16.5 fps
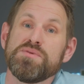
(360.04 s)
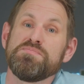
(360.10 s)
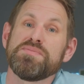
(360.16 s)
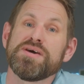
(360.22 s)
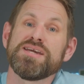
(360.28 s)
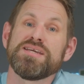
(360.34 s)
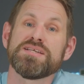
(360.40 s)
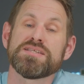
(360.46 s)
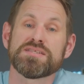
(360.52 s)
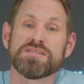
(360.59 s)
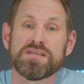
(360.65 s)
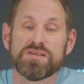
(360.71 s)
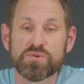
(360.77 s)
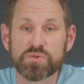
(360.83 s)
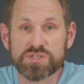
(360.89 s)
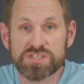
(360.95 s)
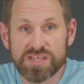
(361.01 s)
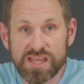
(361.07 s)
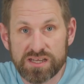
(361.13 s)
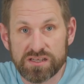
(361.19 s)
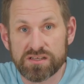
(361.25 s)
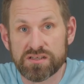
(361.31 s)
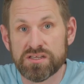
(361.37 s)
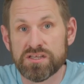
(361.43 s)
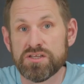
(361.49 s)
been paid a single
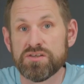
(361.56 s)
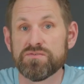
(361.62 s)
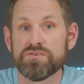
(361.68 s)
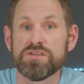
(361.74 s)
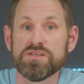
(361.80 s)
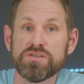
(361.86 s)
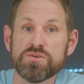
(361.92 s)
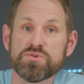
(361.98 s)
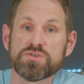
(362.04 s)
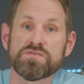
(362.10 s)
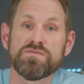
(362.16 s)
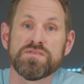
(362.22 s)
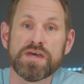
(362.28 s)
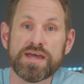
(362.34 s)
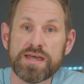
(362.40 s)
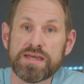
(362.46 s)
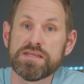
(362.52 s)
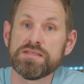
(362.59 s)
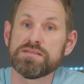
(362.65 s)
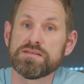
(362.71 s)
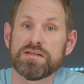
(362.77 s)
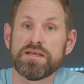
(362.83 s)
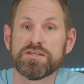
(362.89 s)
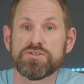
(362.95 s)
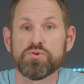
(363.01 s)
cent for the use of their
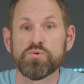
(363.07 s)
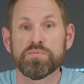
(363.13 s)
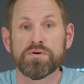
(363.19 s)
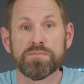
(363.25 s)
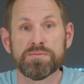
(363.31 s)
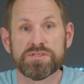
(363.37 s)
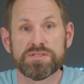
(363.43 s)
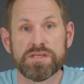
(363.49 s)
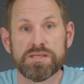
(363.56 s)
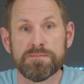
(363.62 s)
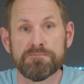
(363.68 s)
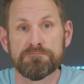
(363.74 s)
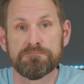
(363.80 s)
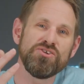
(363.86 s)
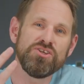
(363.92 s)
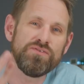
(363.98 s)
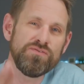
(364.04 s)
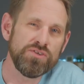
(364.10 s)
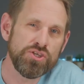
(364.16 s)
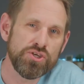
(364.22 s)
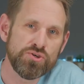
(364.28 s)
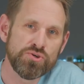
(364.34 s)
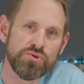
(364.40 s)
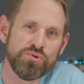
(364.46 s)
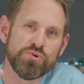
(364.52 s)
intellectual property. If
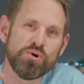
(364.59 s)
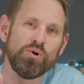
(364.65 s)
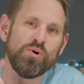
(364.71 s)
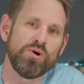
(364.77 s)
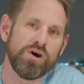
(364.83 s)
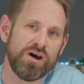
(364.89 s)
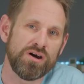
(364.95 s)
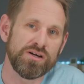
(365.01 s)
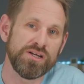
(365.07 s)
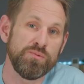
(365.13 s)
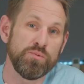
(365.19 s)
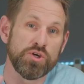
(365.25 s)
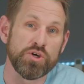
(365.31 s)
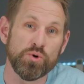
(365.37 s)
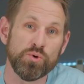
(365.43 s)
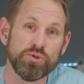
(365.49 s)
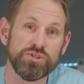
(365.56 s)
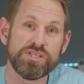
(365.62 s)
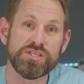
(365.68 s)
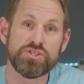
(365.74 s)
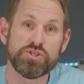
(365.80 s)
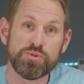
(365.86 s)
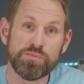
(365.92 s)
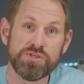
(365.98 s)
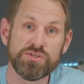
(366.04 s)
you or I were caught
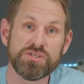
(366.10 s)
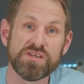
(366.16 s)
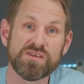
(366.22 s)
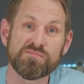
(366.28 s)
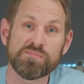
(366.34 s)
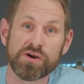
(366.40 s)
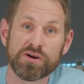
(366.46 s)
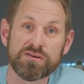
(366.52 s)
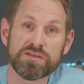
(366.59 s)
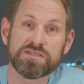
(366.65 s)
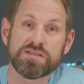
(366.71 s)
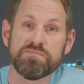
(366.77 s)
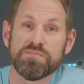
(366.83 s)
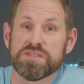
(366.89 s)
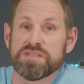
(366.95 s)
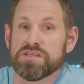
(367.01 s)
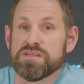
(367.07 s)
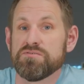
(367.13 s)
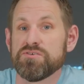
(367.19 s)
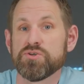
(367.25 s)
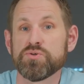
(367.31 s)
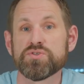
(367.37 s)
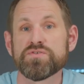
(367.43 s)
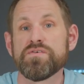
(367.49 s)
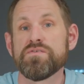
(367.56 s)
distributing pirated
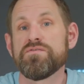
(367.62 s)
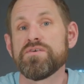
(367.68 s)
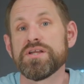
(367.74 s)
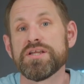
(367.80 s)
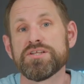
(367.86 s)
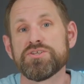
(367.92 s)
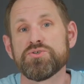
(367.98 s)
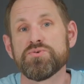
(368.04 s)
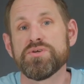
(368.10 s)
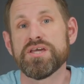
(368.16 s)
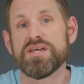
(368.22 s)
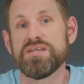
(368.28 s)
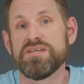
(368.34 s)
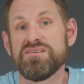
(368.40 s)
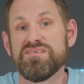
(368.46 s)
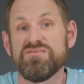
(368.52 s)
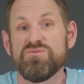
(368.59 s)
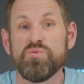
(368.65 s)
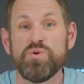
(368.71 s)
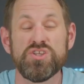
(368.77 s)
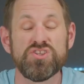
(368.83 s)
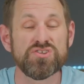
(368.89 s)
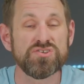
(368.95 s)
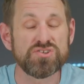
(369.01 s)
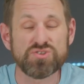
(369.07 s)
materials for financial gain,
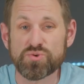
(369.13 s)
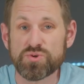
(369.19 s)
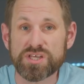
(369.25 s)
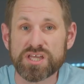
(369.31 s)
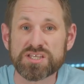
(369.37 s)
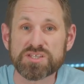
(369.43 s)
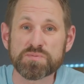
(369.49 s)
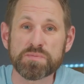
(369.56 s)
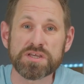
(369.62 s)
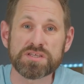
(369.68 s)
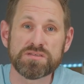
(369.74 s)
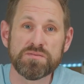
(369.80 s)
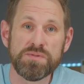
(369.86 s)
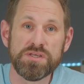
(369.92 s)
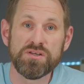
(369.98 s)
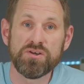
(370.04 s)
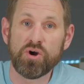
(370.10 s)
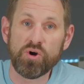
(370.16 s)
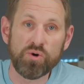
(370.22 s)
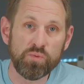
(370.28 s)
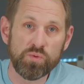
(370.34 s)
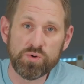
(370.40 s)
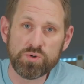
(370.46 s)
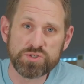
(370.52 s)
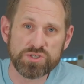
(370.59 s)
we'd surely expect to be in
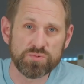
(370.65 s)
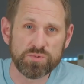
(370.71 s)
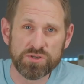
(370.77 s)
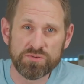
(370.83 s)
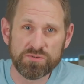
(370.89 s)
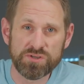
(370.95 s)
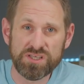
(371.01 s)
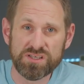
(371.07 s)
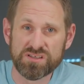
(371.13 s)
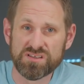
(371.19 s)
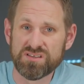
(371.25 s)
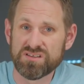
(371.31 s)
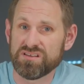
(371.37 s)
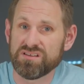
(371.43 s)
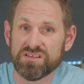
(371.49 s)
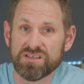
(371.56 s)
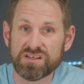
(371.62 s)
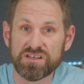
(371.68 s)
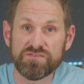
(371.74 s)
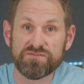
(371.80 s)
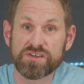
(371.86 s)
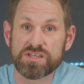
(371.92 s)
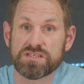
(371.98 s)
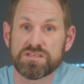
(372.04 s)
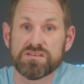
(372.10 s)
hot water, wouldn't we? Likely
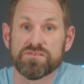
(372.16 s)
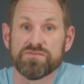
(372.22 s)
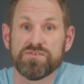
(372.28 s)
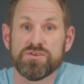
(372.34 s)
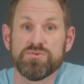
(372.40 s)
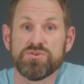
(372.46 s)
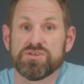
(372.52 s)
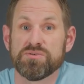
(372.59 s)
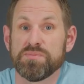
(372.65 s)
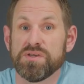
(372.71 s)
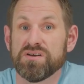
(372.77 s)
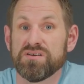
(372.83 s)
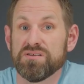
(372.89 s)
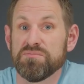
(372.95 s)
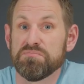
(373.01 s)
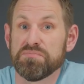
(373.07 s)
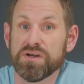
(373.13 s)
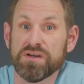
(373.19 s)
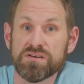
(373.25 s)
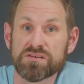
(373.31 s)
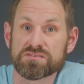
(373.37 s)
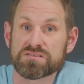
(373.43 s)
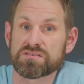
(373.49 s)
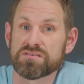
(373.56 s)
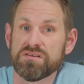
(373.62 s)
facing a future behind
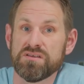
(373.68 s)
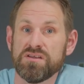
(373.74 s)
bars.